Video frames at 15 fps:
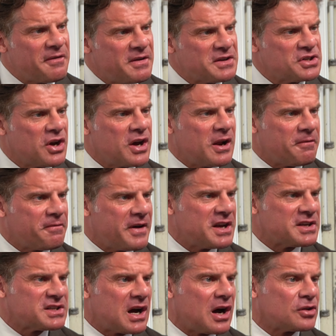effects you're going to
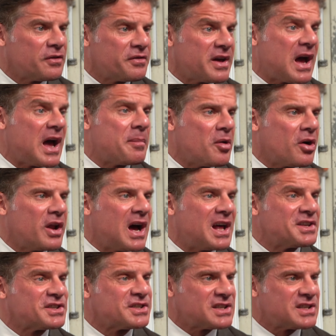face out of the hypogonadic